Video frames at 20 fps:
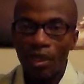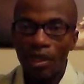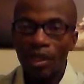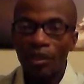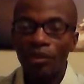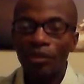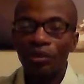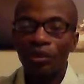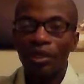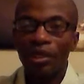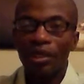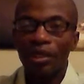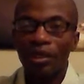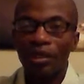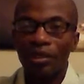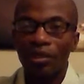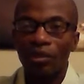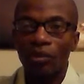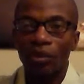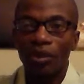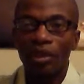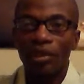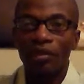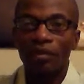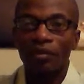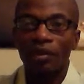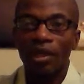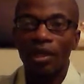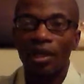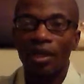that you get in the will
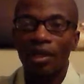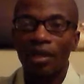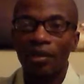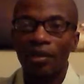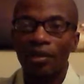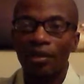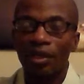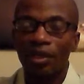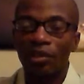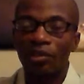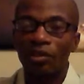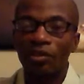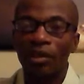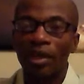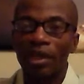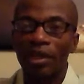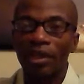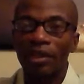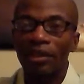of God, that you don't have